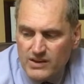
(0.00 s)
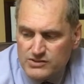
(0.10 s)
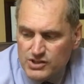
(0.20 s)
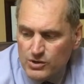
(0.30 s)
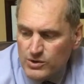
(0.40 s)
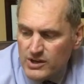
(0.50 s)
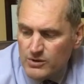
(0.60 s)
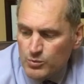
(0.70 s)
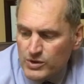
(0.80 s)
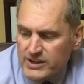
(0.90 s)
So
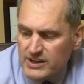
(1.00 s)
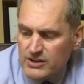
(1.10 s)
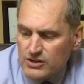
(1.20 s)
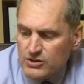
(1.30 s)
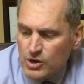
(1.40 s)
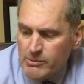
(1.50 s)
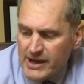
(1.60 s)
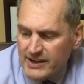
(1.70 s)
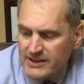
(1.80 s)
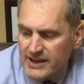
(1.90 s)
we're going to go
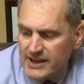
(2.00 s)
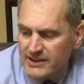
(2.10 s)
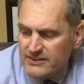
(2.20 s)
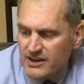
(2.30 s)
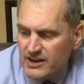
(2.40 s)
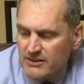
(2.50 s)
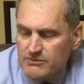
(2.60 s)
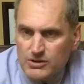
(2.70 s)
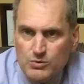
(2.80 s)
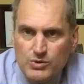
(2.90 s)
back and
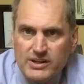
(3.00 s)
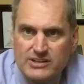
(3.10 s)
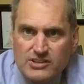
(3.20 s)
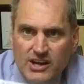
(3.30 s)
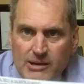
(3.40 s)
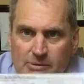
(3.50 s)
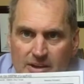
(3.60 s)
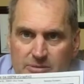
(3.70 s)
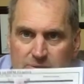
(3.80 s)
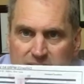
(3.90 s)
we're going to talk
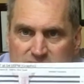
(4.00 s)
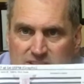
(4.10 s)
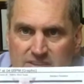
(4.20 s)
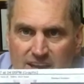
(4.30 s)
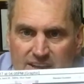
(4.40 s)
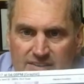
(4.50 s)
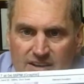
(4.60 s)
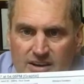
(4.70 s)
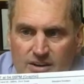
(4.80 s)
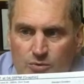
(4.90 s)
about the patient that
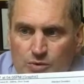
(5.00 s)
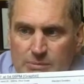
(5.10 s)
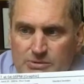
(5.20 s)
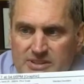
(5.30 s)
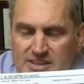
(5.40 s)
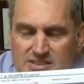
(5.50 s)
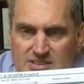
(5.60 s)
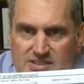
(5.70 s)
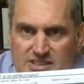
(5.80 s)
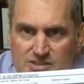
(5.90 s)

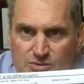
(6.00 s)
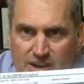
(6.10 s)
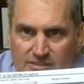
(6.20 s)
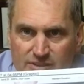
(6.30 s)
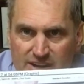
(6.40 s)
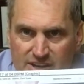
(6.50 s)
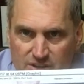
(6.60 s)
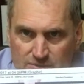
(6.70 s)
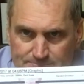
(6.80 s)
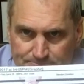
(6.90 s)
represents this graph right
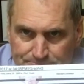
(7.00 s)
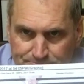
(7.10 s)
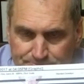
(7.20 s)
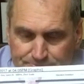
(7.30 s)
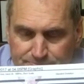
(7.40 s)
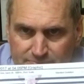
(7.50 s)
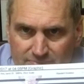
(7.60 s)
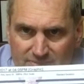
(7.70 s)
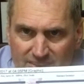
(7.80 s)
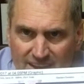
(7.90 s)
here.
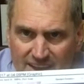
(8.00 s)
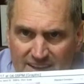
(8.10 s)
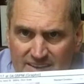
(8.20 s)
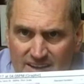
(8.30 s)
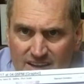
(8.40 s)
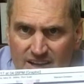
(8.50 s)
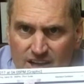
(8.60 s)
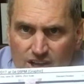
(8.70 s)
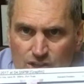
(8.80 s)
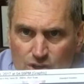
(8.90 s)
And
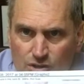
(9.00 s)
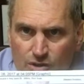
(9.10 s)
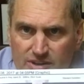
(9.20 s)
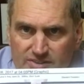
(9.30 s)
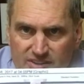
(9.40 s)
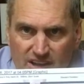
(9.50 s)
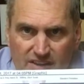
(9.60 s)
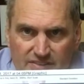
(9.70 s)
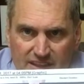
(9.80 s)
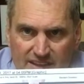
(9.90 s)
you'll notice
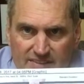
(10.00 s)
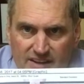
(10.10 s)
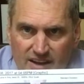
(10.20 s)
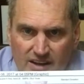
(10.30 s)
that